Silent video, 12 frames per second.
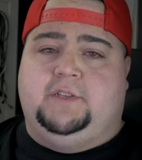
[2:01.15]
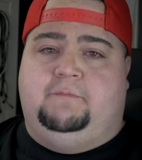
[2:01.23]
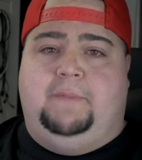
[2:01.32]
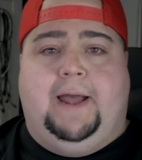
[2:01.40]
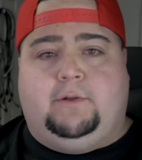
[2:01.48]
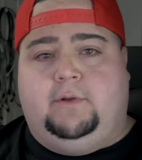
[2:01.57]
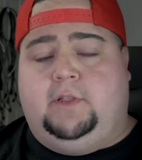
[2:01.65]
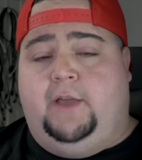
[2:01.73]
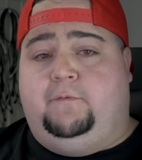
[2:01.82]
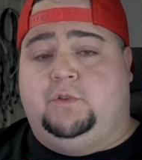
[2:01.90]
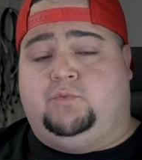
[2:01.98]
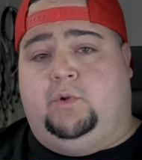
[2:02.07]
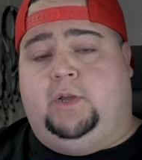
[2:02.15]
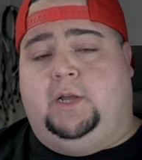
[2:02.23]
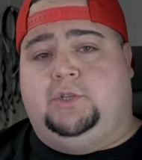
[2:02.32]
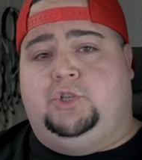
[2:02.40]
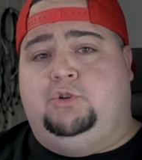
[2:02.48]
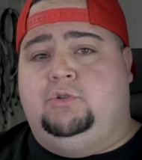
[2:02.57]
of battery life, was running
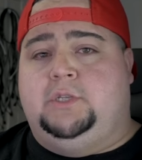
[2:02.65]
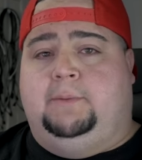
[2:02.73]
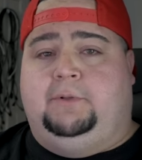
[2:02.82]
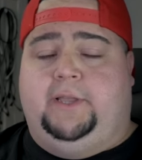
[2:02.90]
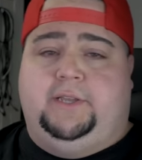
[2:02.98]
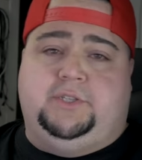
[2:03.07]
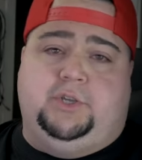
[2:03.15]
on two AAs. So